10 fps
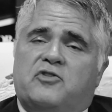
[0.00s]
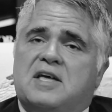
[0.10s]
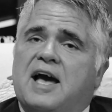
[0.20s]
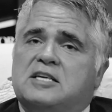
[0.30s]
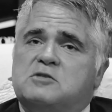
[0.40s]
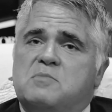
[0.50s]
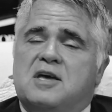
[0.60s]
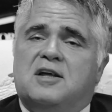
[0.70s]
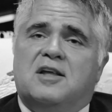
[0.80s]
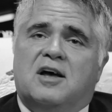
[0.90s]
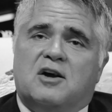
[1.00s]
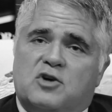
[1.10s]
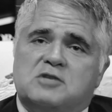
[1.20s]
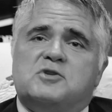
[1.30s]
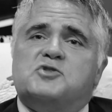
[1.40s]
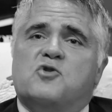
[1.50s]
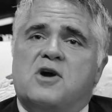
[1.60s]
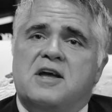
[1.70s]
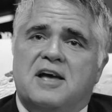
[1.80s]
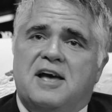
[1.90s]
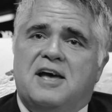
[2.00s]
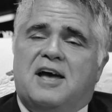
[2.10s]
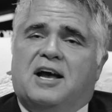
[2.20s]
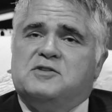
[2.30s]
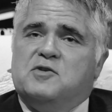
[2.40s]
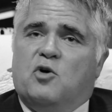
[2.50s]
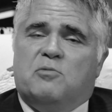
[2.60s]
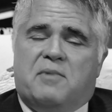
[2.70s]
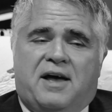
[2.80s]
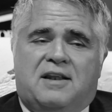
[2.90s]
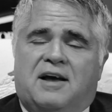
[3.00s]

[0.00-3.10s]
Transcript: He cast me in uh, A Christmas Story as the old man.